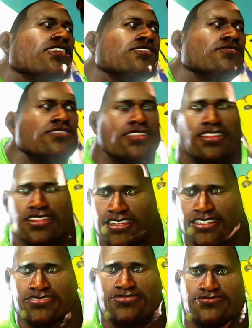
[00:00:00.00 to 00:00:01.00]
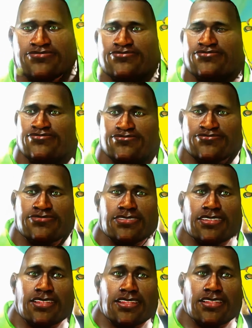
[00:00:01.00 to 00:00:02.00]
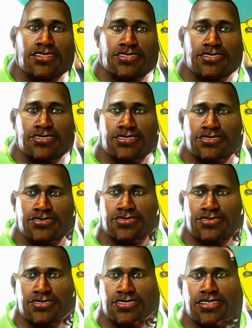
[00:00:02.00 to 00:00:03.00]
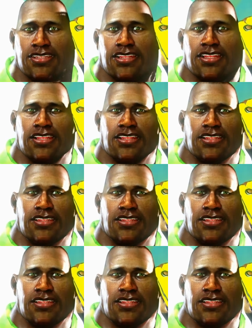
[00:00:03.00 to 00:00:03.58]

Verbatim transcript: what Las Catrinas does here is important.